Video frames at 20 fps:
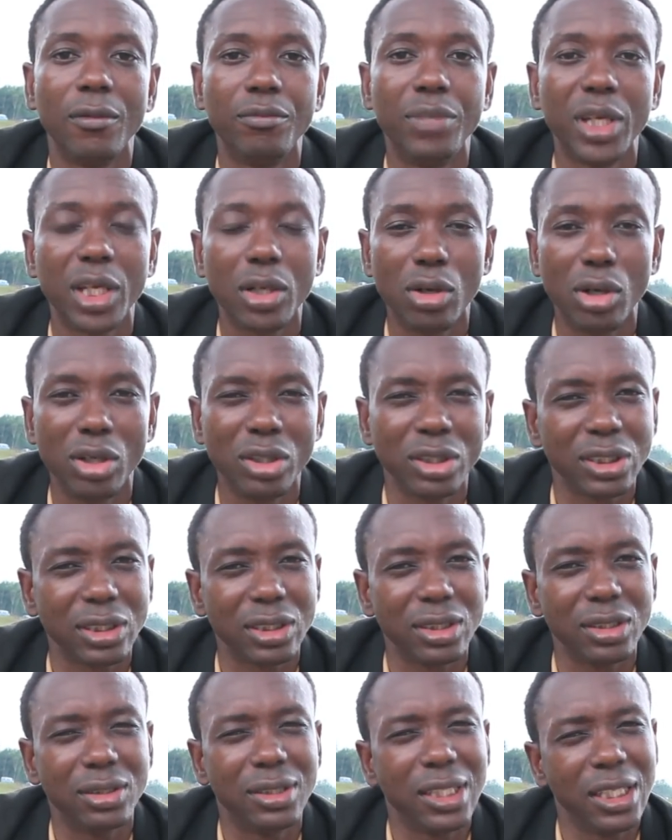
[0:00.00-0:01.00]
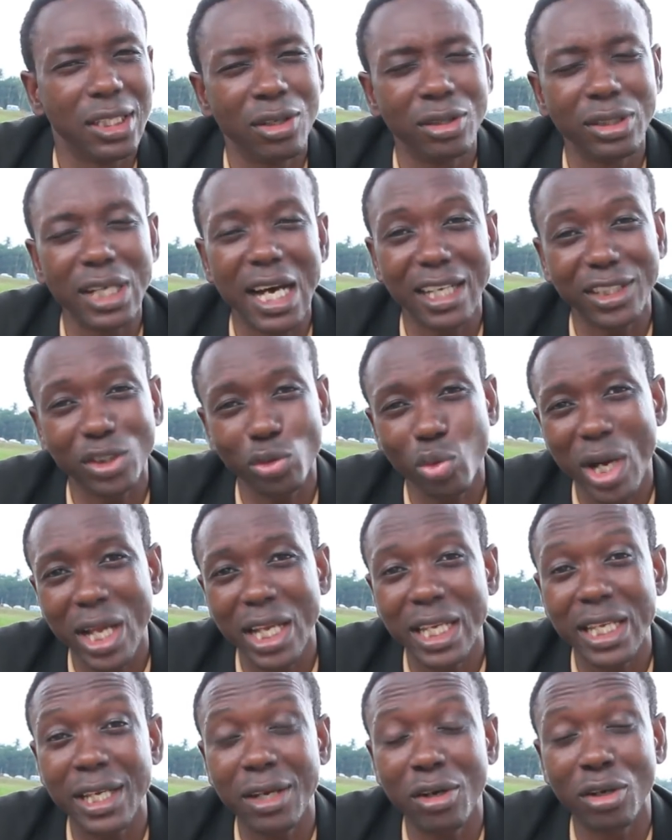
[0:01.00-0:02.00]
because they don't
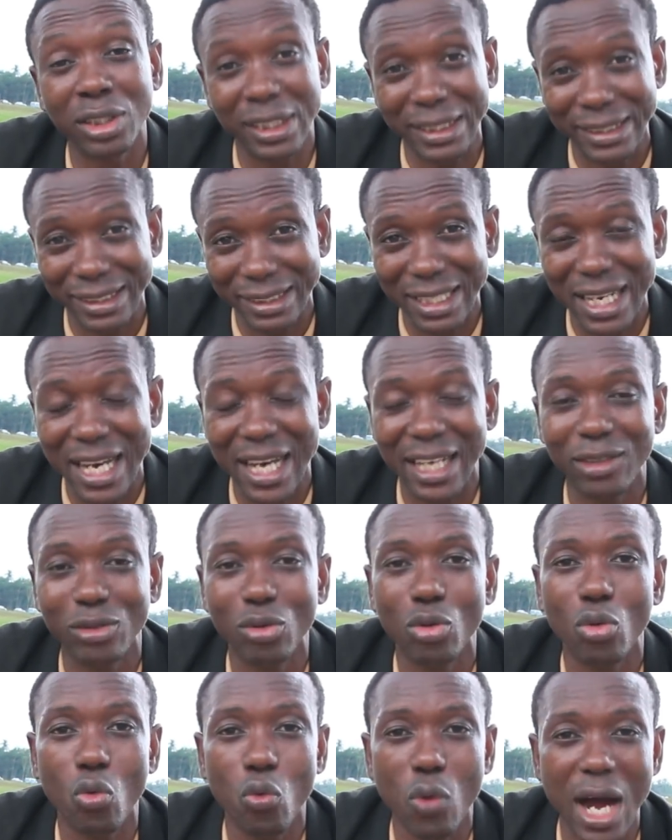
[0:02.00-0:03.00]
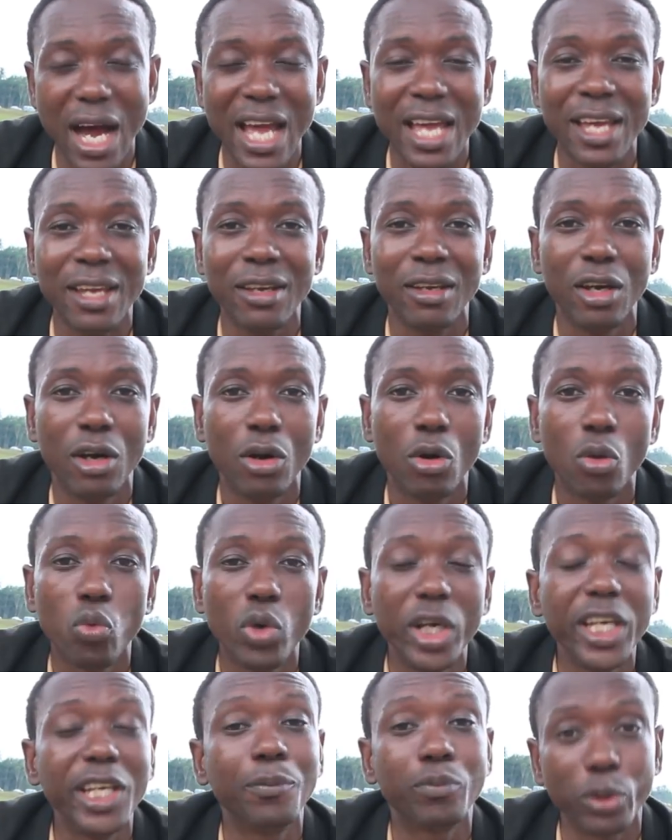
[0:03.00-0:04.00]
actually understand why
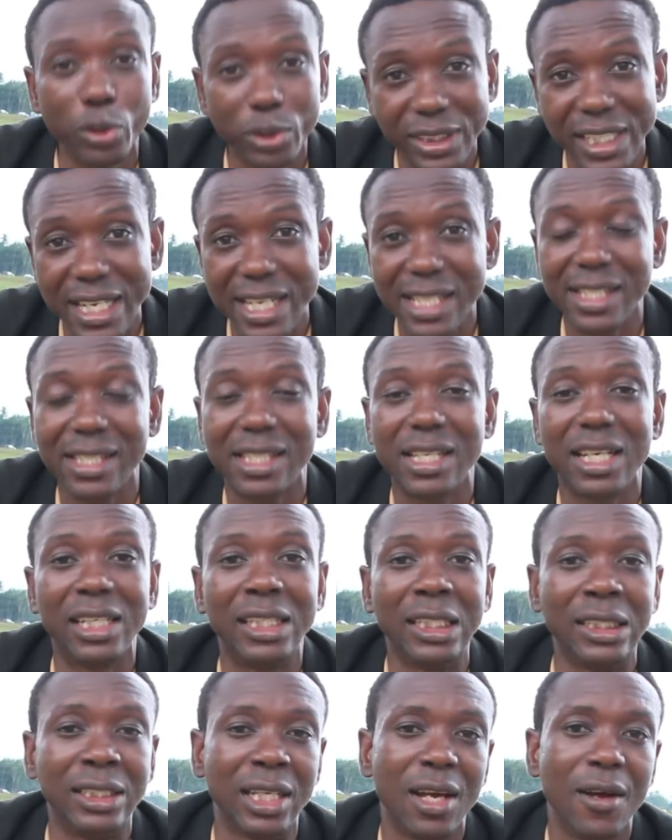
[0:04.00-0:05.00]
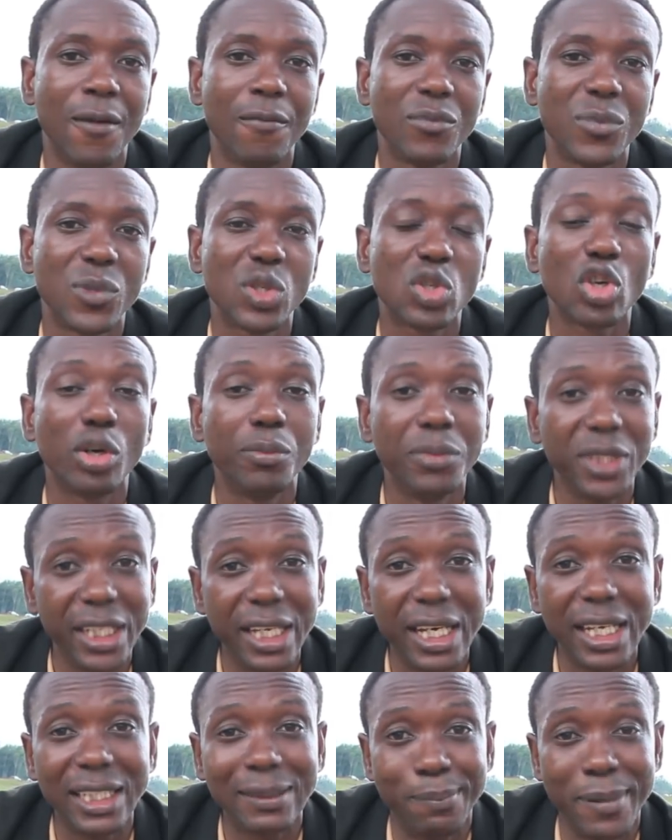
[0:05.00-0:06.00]
we protested some
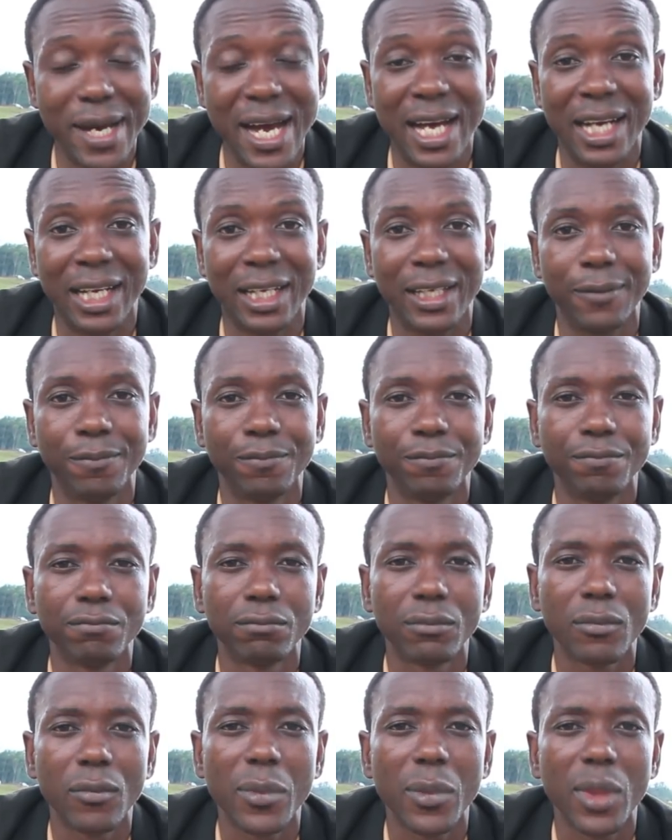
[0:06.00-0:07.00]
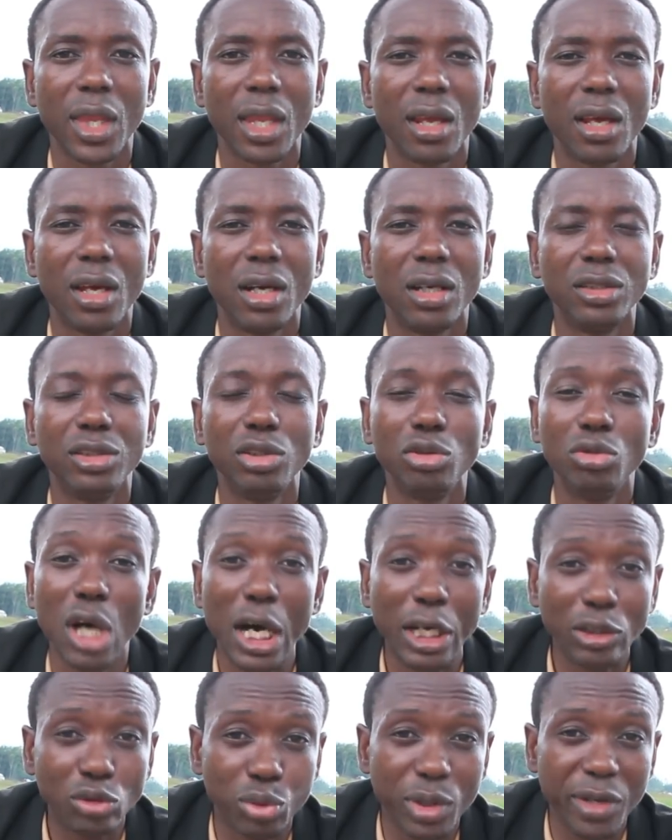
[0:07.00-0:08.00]
years back. The
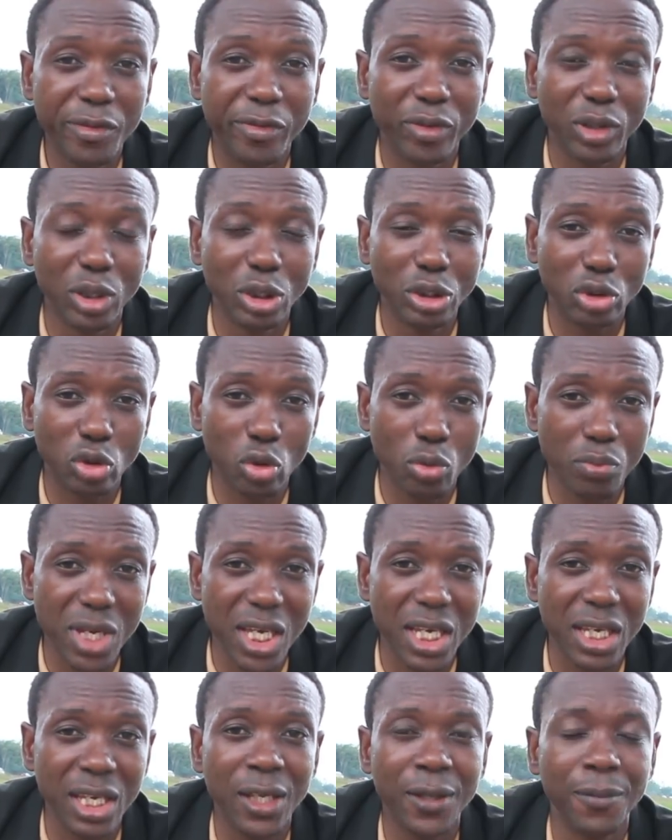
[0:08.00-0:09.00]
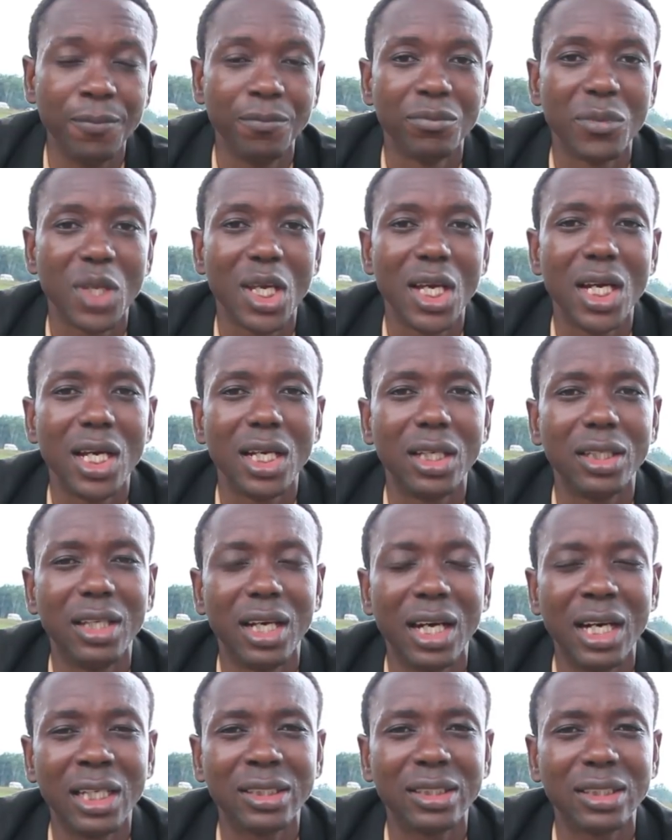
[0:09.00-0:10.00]
Lord revealed to me
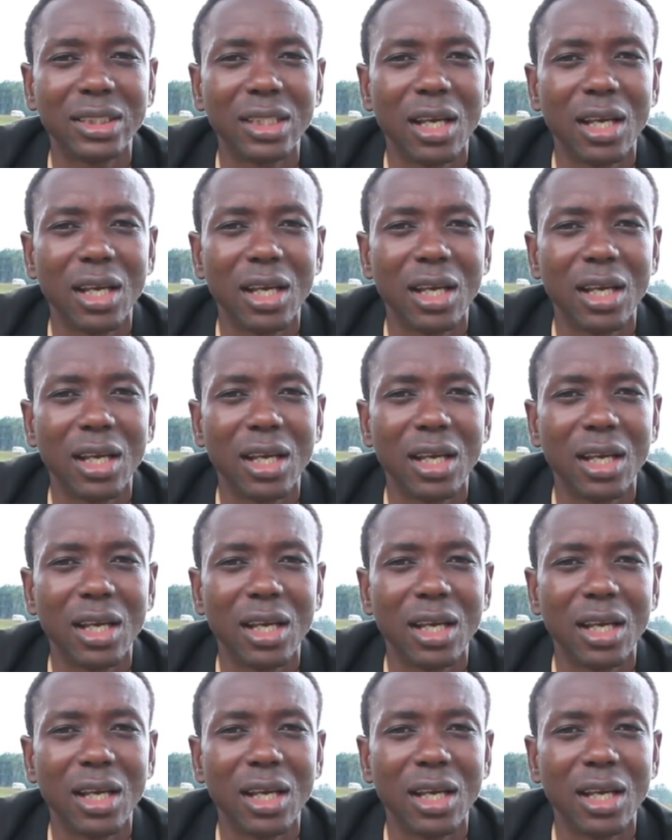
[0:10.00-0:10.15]
that